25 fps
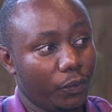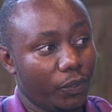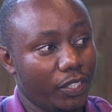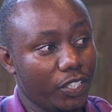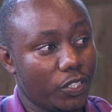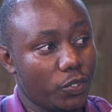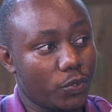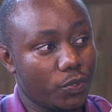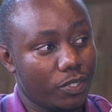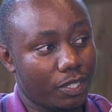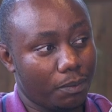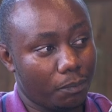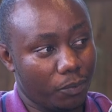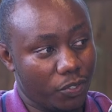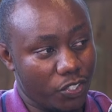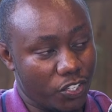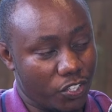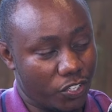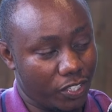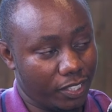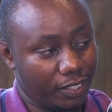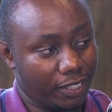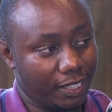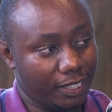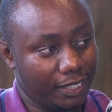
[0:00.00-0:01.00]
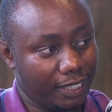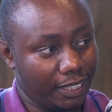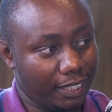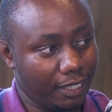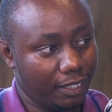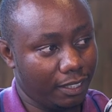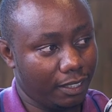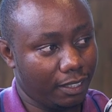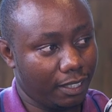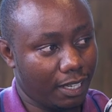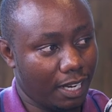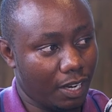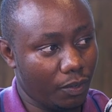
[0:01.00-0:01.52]
you need to demonstrate
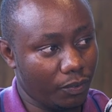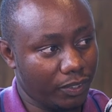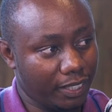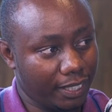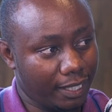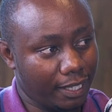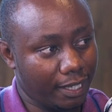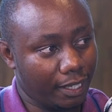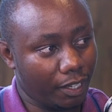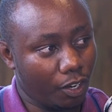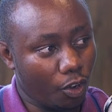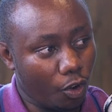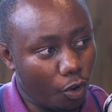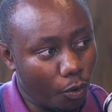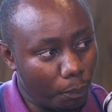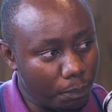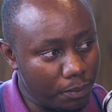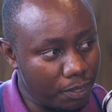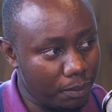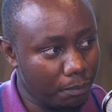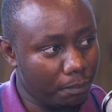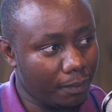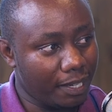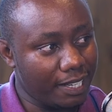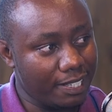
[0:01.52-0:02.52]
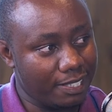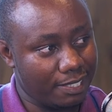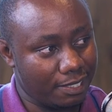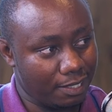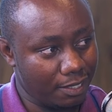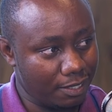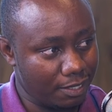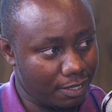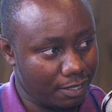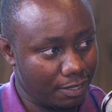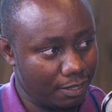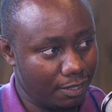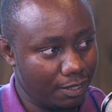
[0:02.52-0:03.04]
that how they can optimize
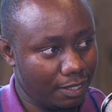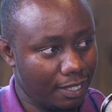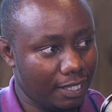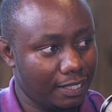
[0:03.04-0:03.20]
it,